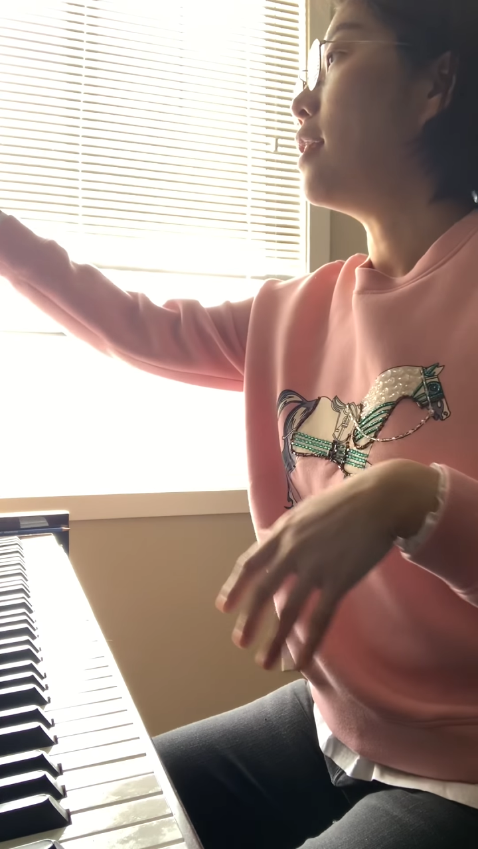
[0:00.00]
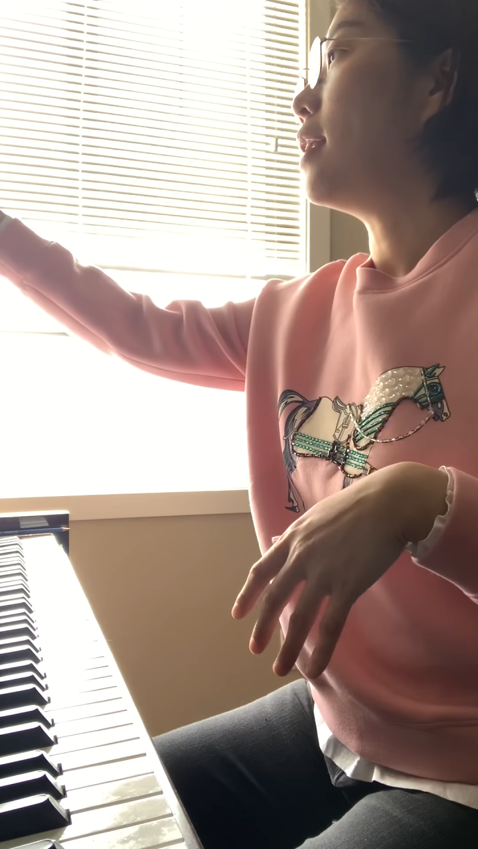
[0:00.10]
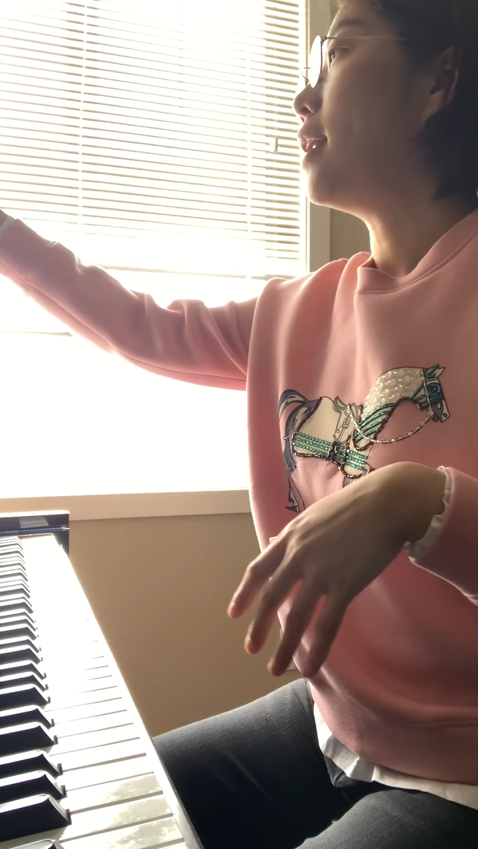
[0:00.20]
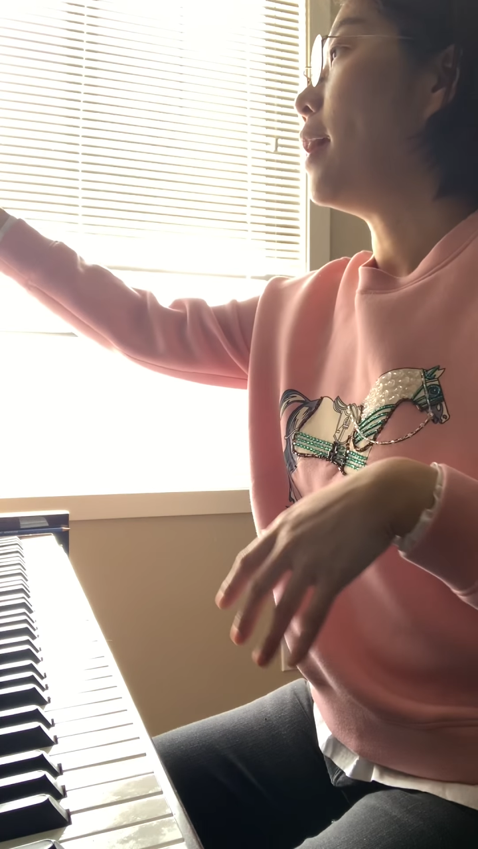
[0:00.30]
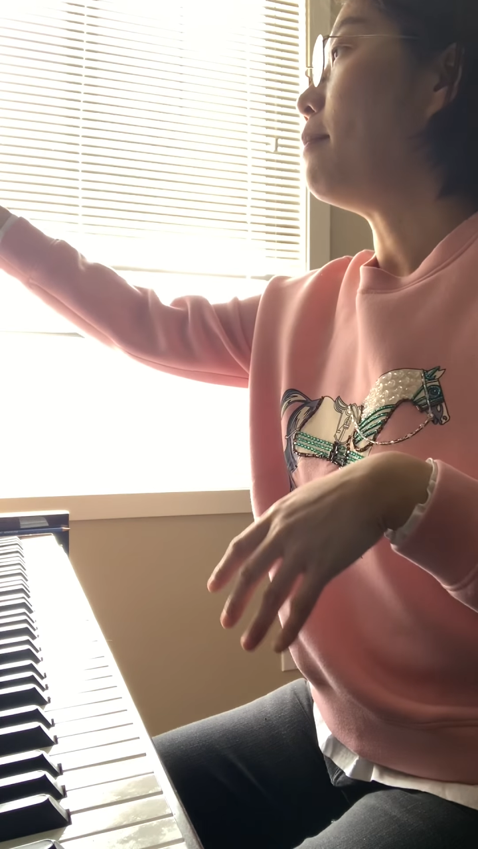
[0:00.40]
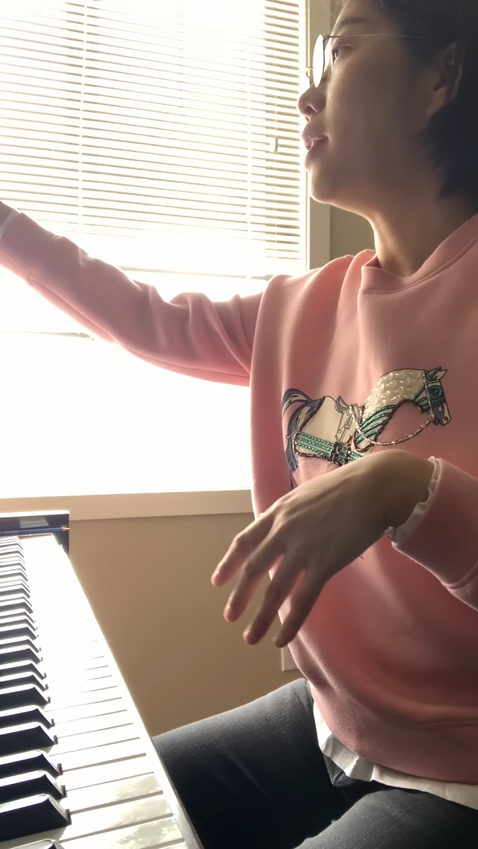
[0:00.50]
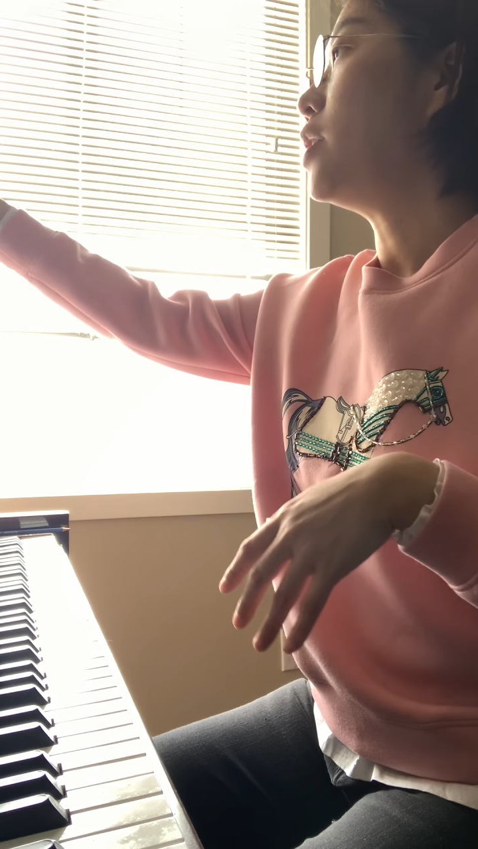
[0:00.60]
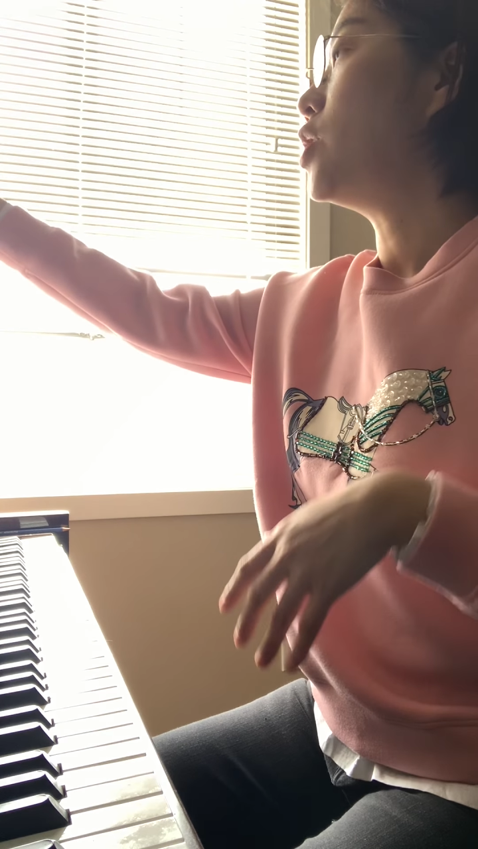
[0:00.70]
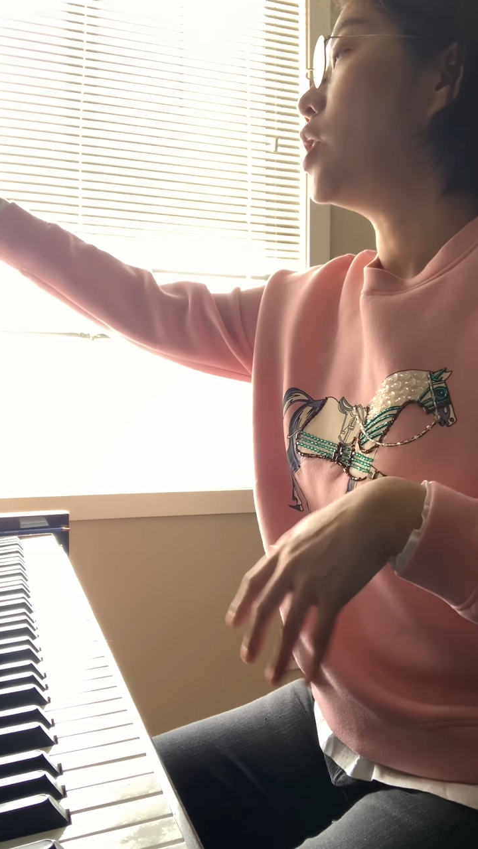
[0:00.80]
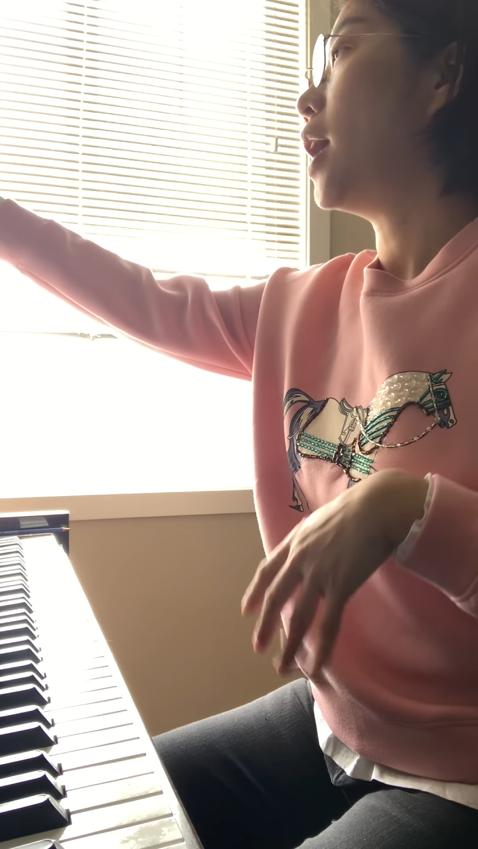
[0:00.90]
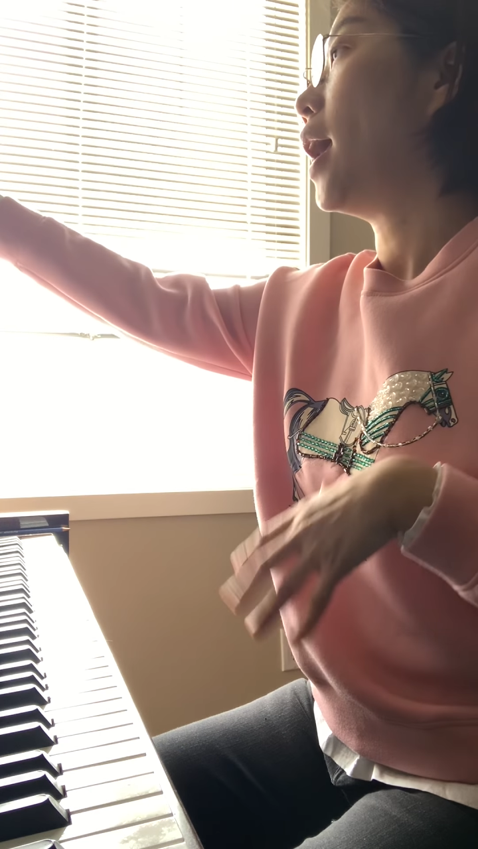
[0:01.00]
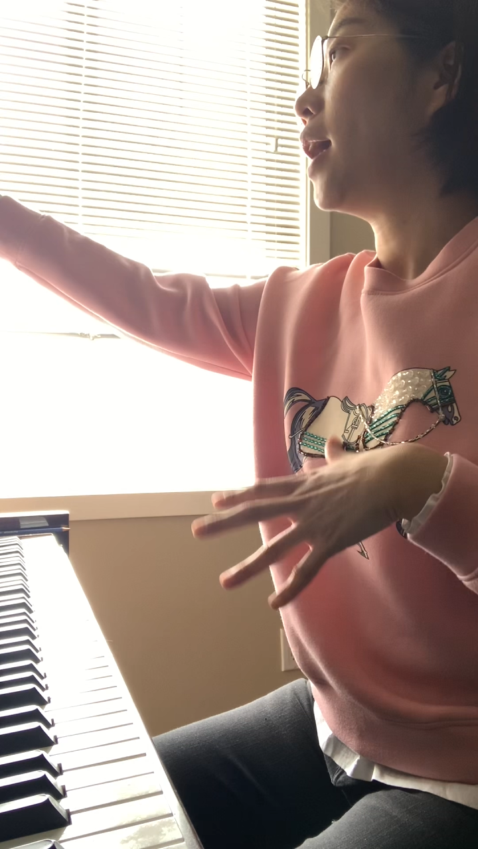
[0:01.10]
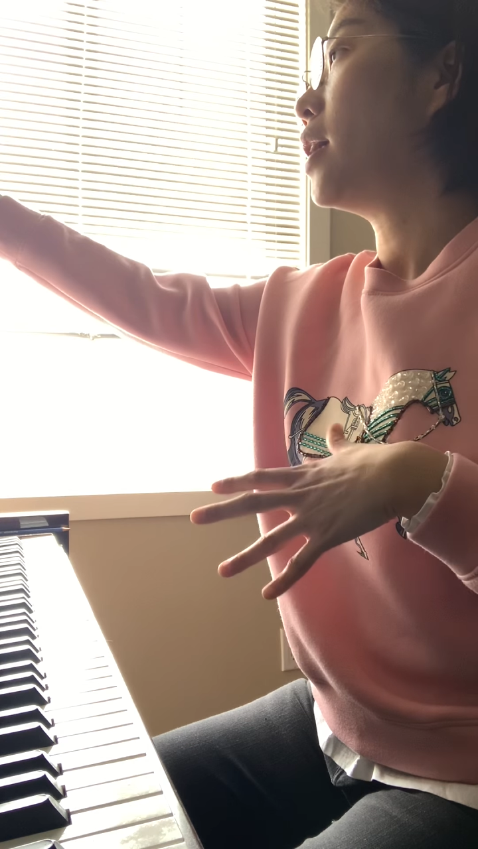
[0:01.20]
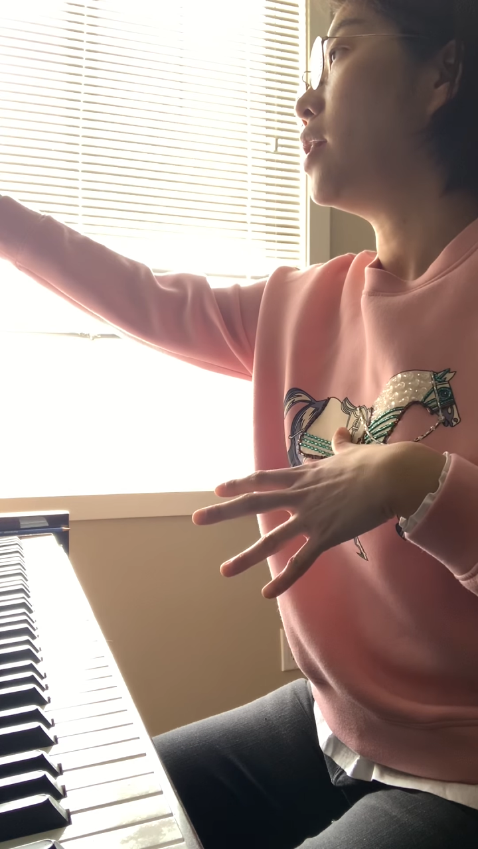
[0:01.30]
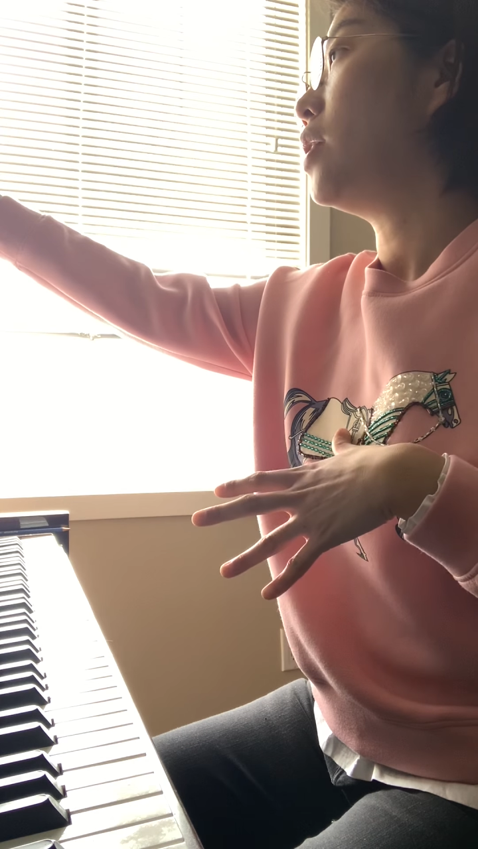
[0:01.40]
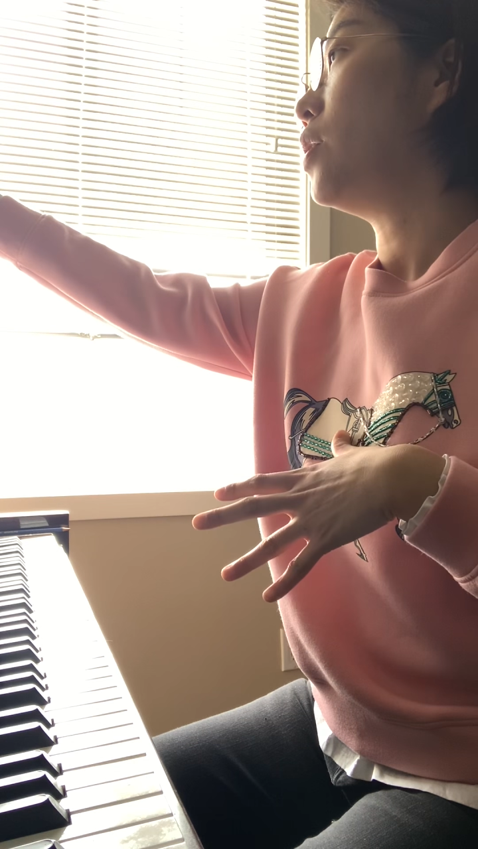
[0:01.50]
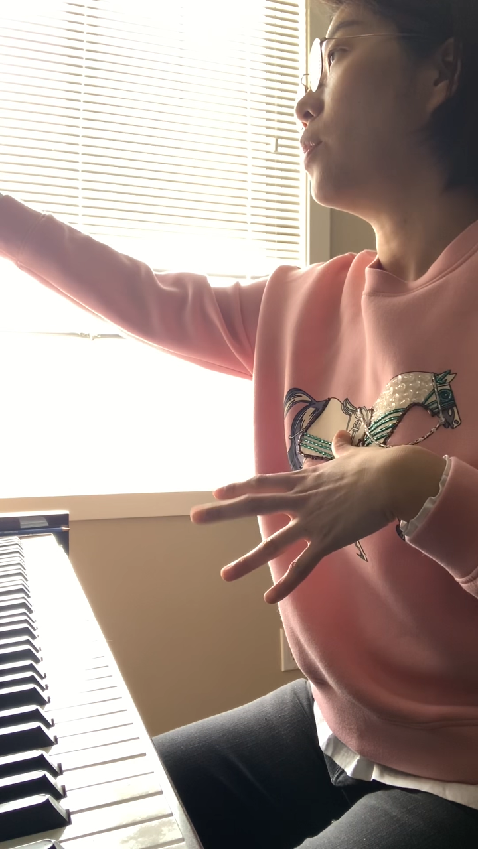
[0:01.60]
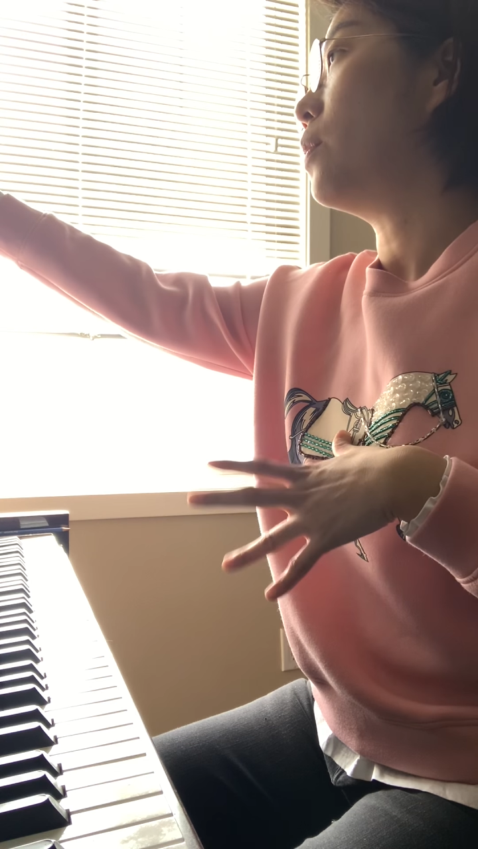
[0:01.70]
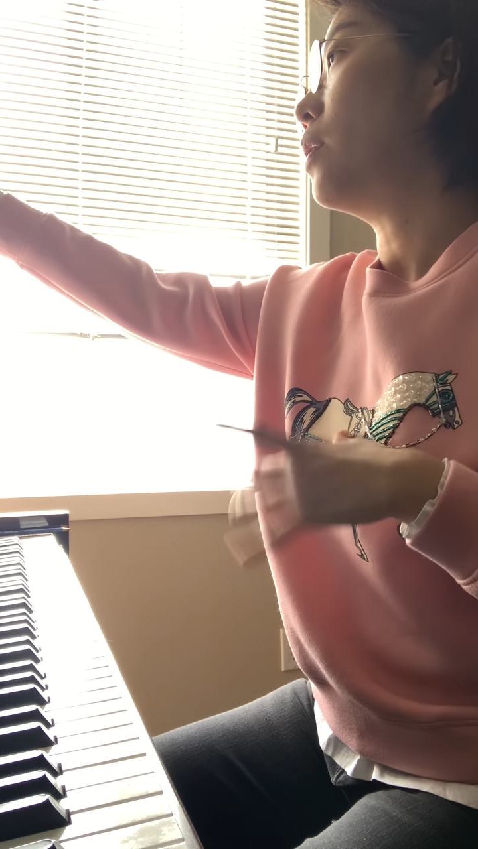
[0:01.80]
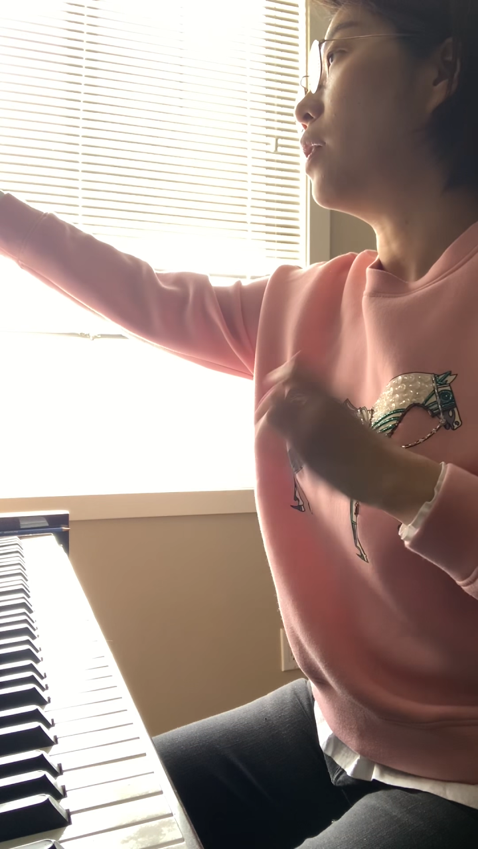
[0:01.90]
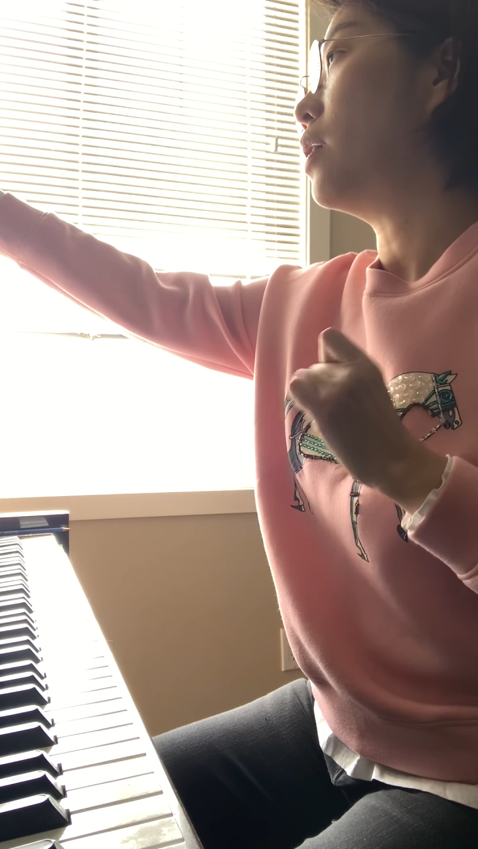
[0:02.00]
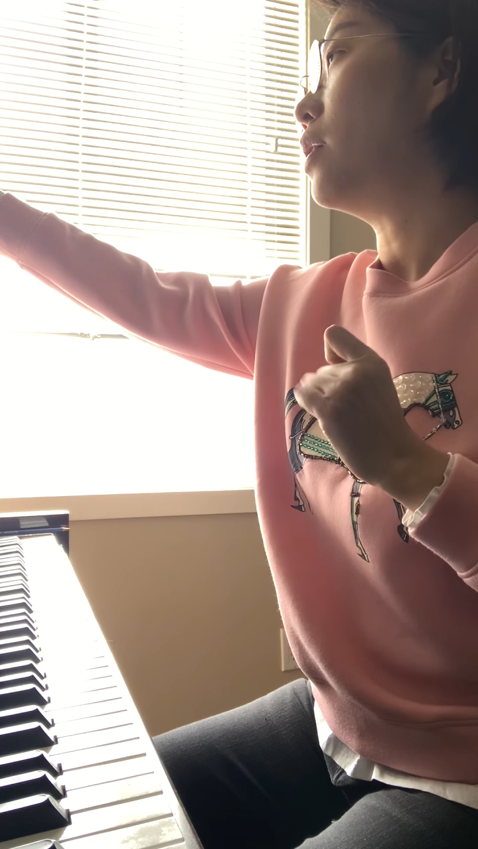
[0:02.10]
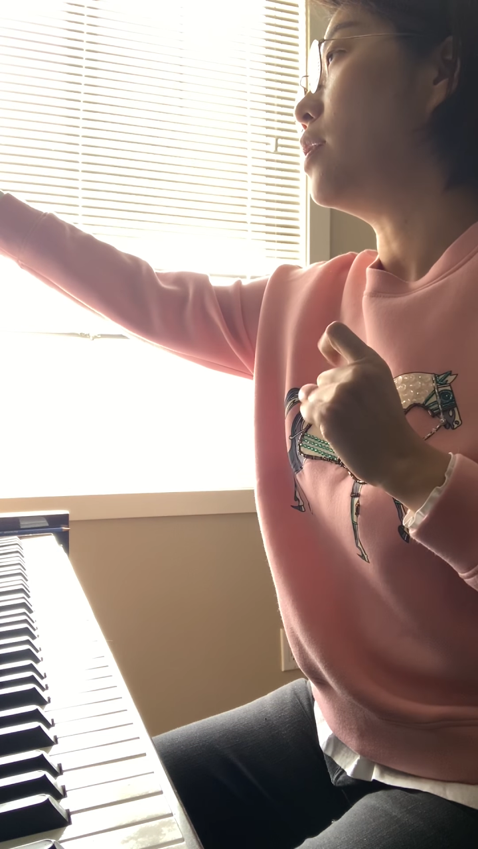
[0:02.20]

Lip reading: let me check your